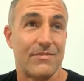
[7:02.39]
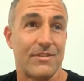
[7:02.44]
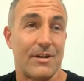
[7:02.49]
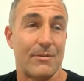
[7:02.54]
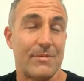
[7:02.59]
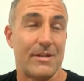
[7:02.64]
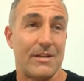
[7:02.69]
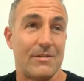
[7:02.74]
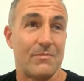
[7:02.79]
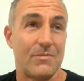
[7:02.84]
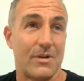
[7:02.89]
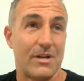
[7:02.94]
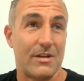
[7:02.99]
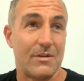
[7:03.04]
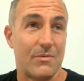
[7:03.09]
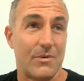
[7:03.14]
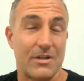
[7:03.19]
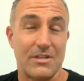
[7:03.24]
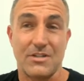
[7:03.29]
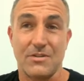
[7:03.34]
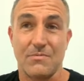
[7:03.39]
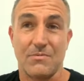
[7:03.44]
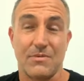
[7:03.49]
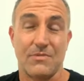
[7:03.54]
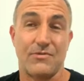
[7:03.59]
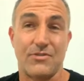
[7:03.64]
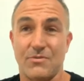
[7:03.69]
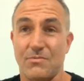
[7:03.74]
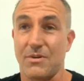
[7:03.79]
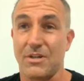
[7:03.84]
I mean,
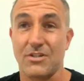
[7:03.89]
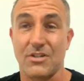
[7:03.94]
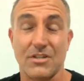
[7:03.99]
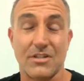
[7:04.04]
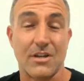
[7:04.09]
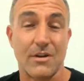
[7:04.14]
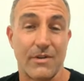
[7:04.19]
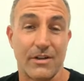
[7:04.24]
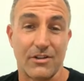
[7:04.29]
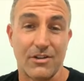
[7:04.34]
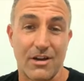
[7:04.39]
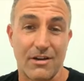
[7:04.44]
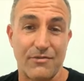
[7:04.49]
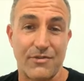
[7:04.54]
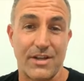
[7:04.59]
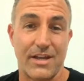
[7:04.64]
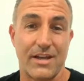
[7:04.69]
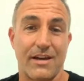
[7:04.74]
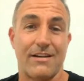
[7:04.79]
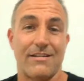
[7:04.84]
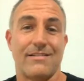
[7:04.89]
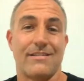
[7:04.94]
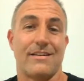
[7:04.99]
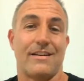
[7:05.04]
we're just going live now,